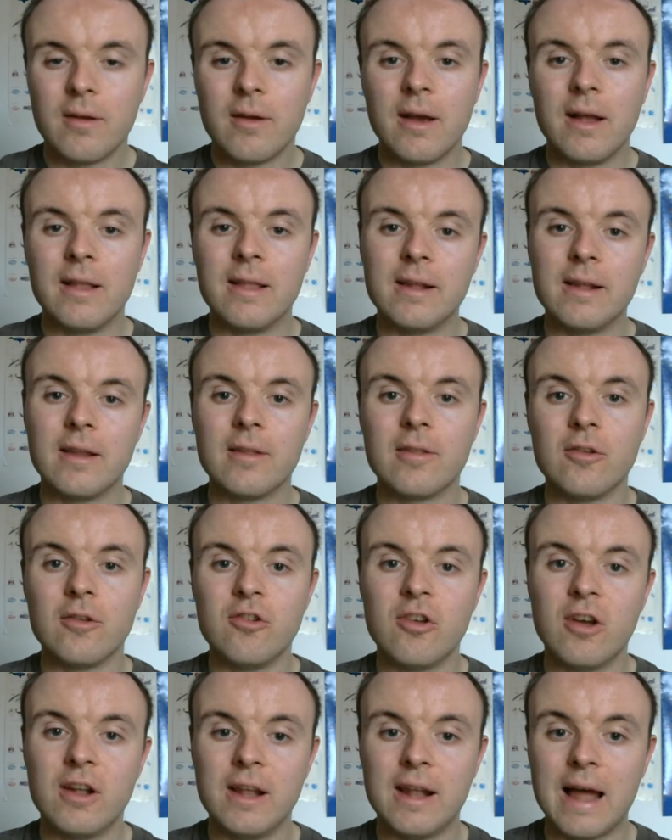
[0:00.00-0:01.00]
And then there's a
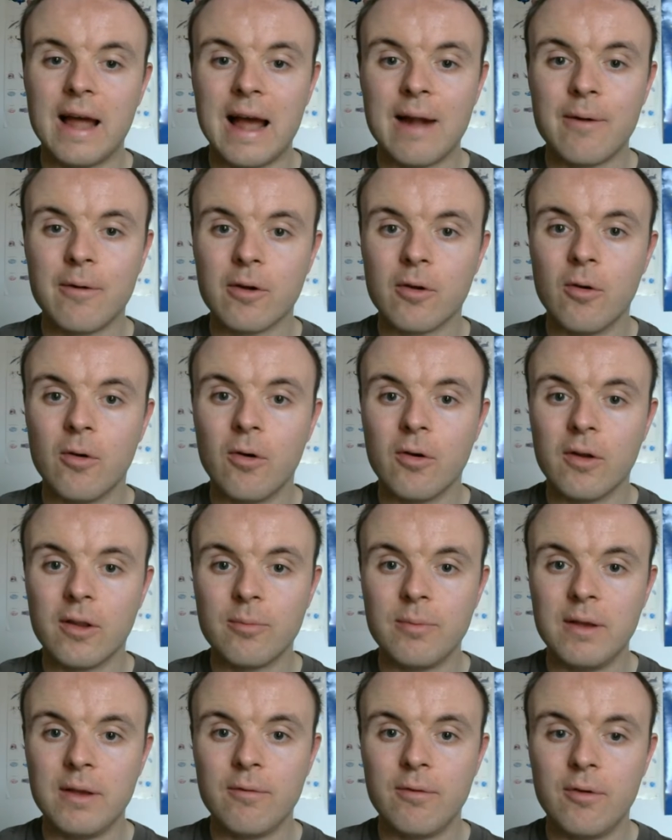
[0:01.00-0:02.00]
journey that Aragorn has
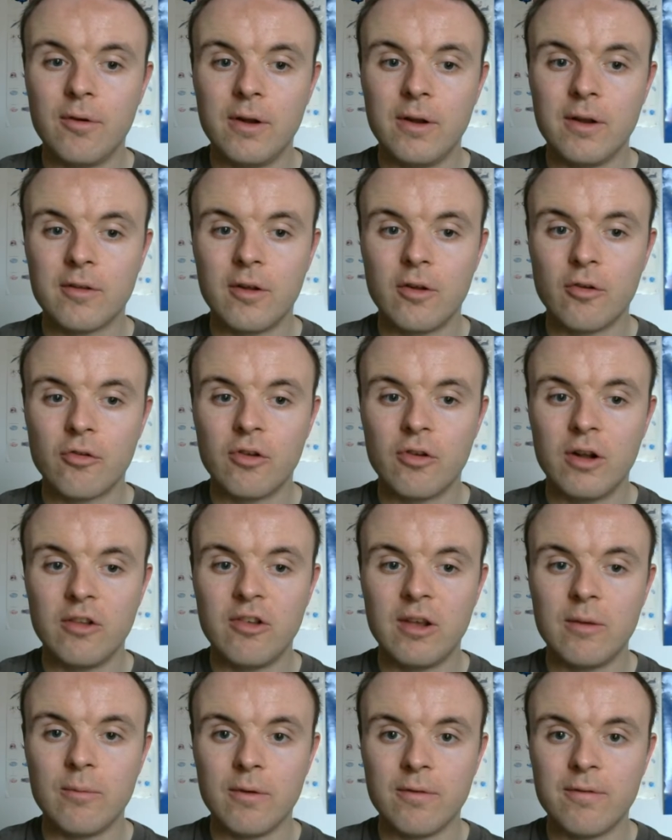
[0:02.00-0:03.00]
been through in this whole trilogy,
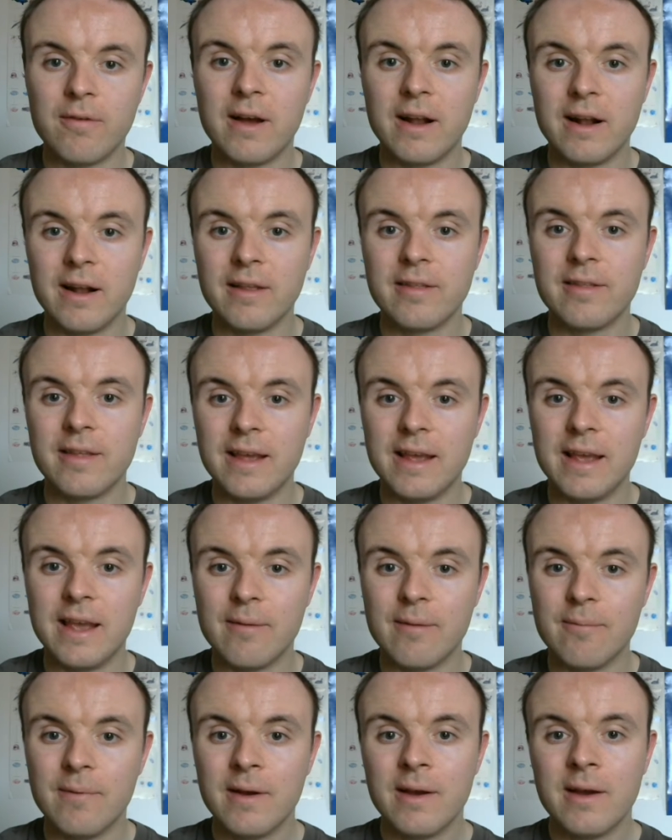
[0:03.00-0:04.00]
and we finally see
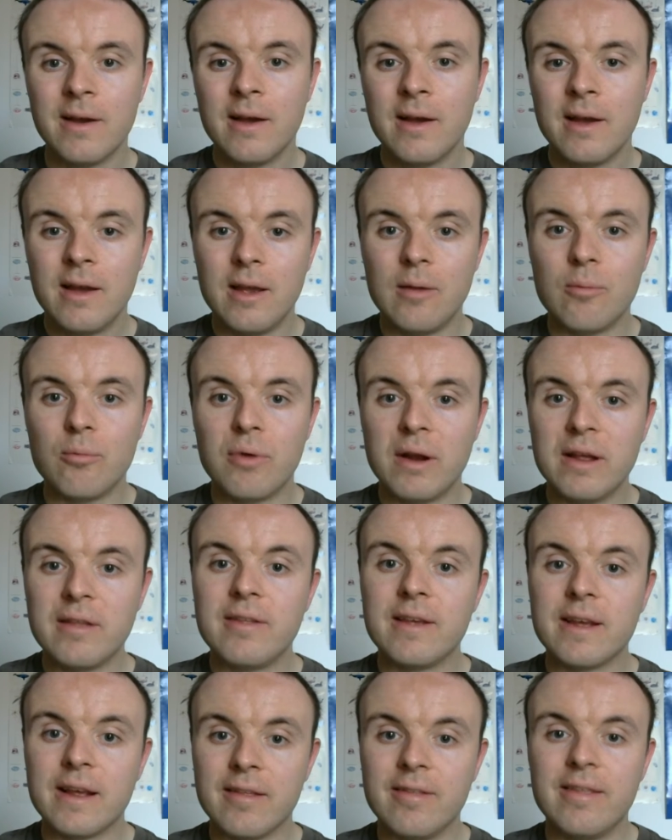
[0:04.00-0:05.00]
him
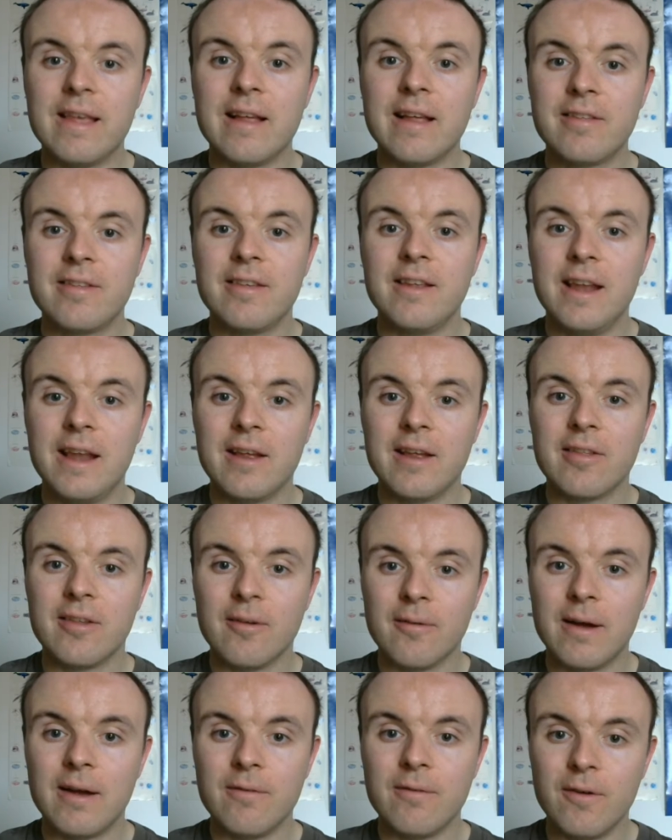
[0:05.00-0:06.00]
embracing his destiny as the
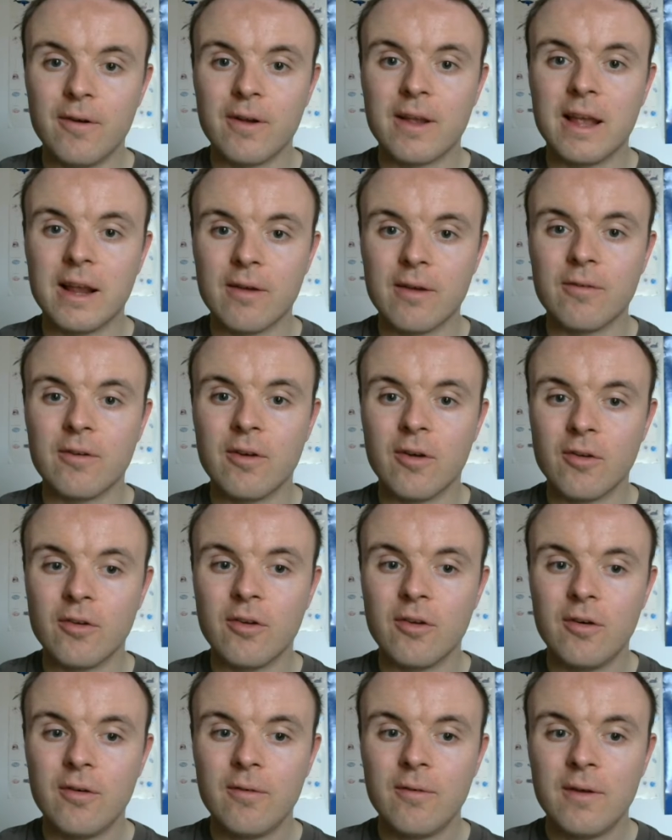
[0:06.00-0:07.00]
rightful king of
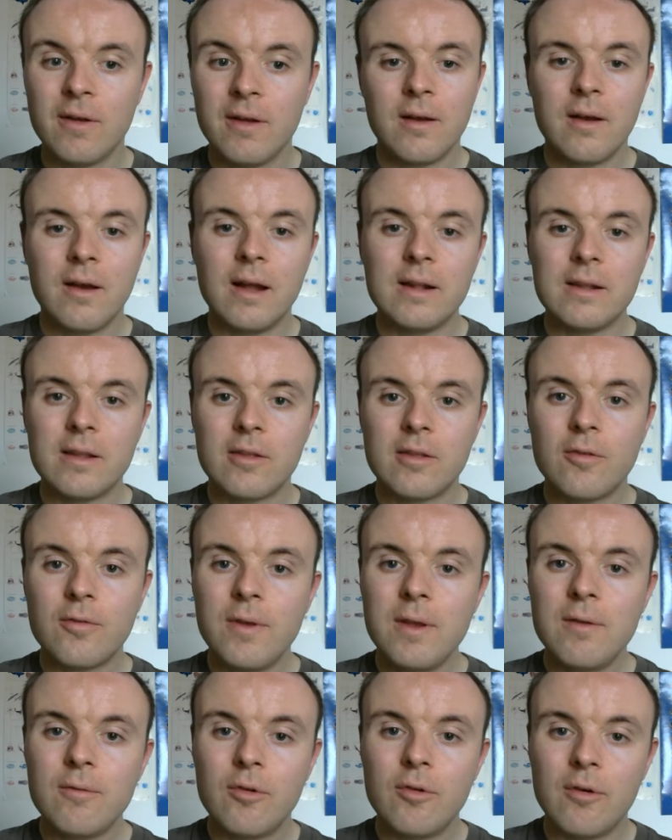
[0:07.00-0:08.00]
Gondor. And there's this
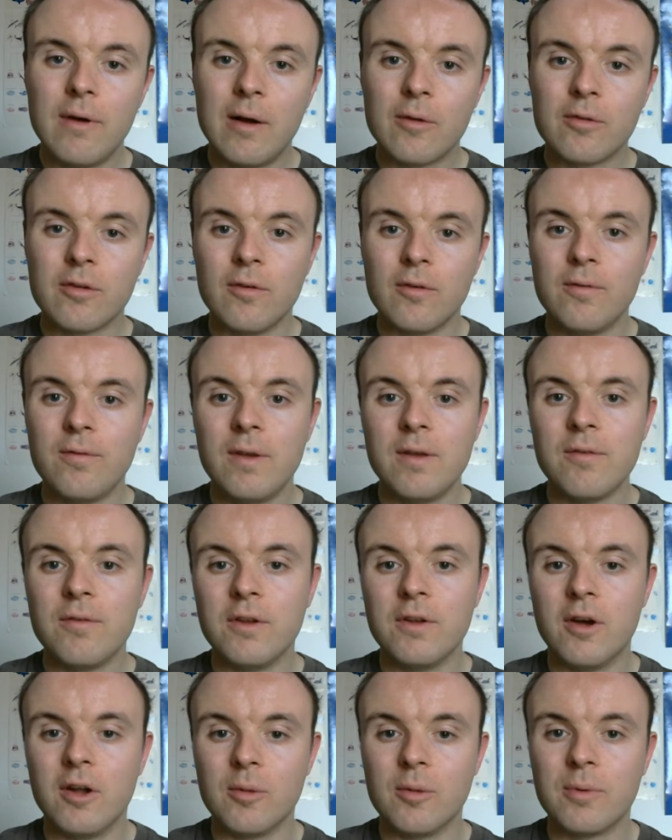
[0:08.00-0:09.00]
theme throughout of, even
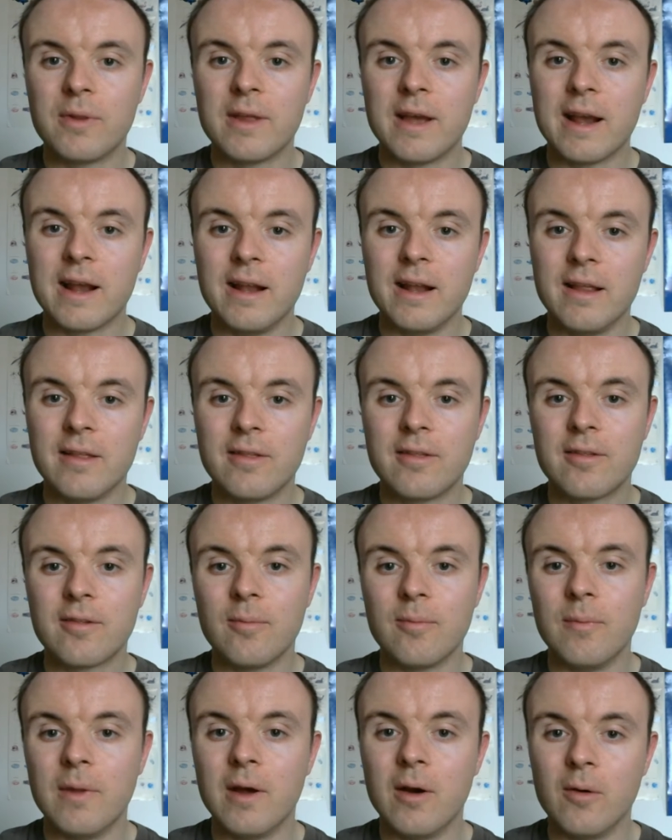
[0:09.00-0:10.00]
though the protagonists
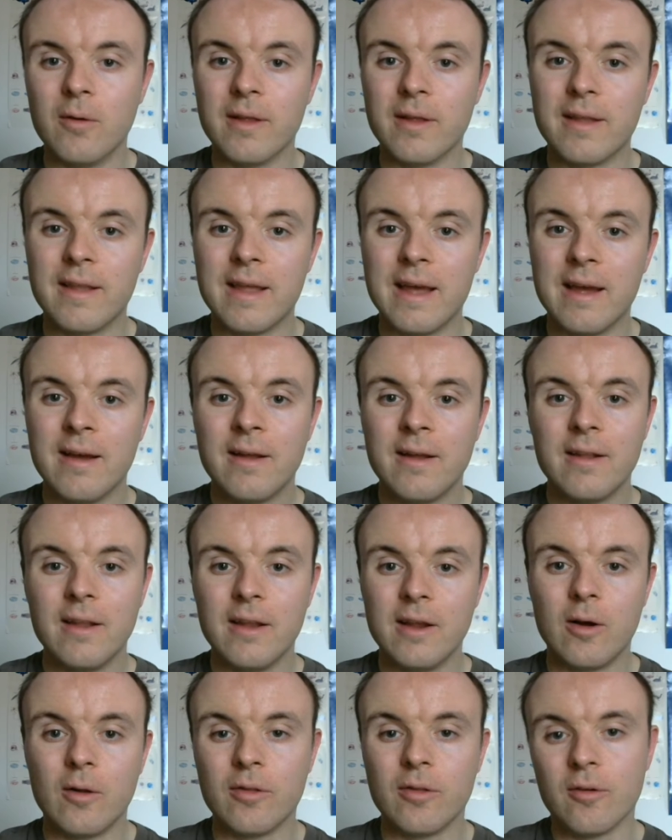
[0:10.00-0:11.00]
know that the
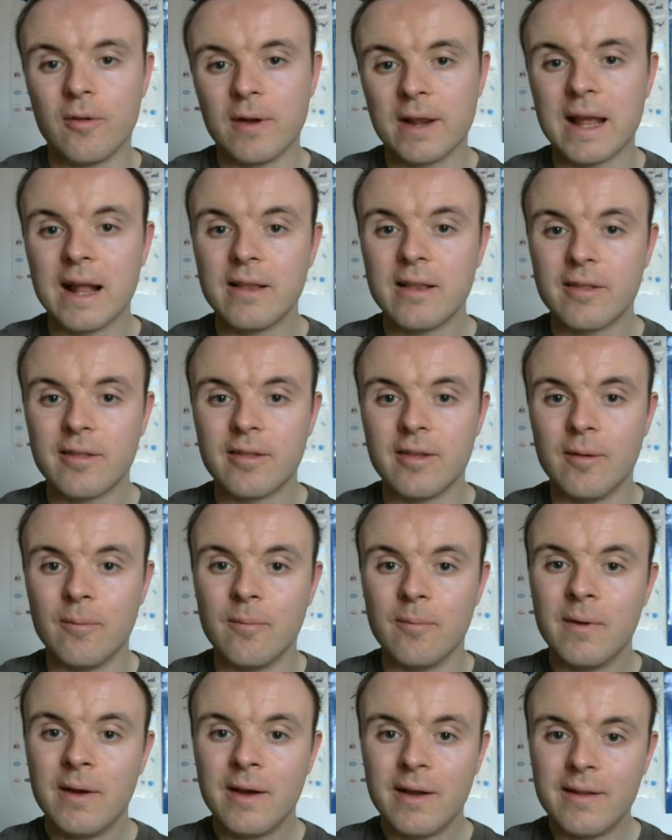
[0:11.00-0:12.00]
odds are against
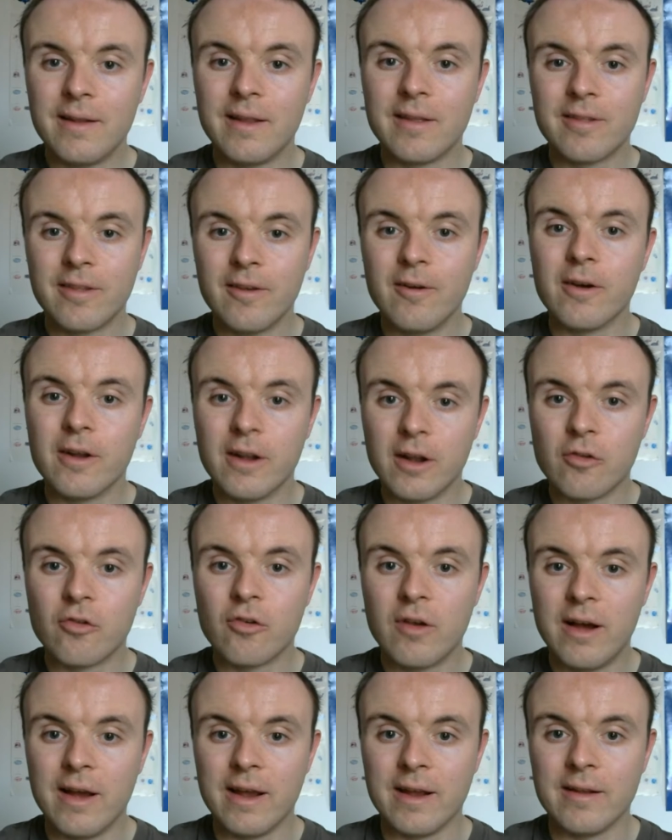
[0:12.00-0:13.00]
them, they're still going to
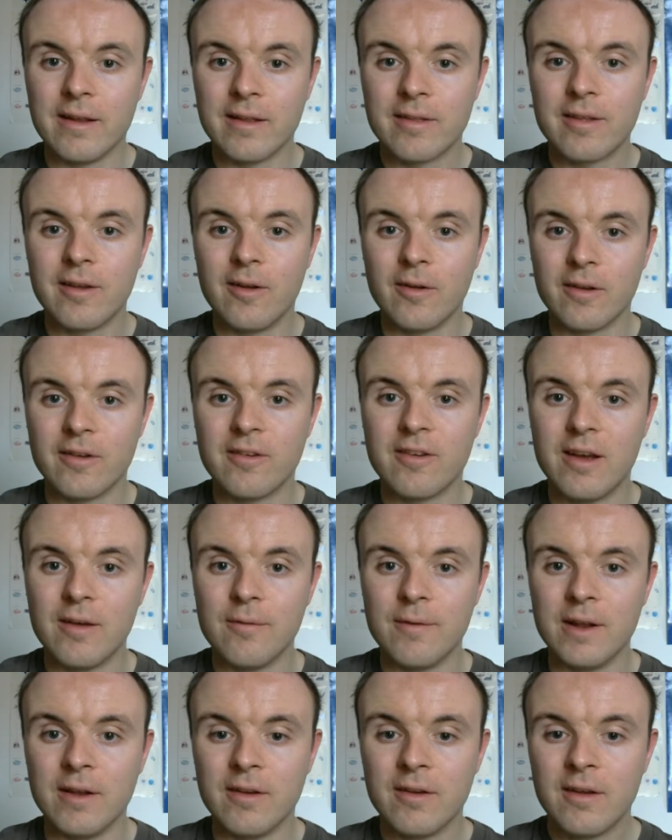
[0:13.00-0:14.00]
try, they're still
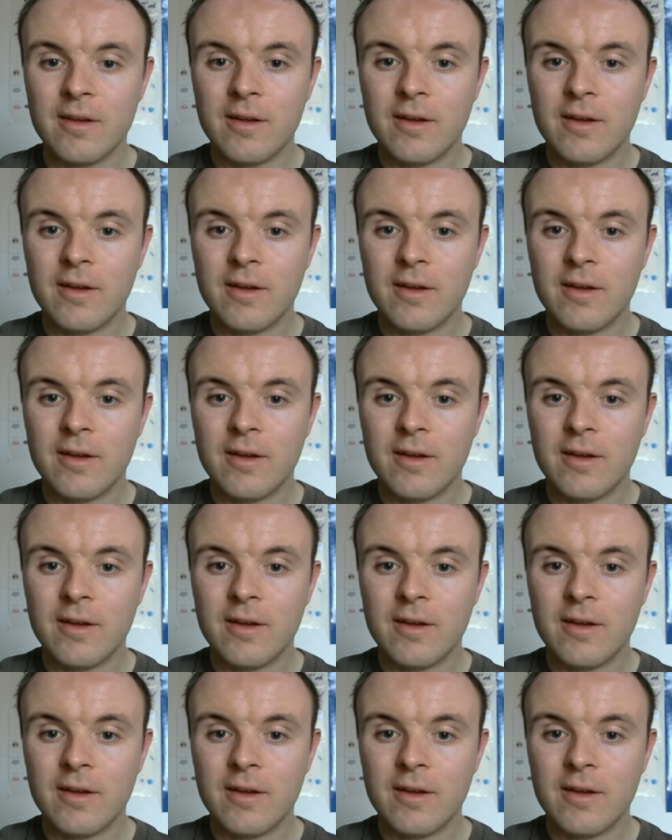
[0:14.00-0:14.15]
determined.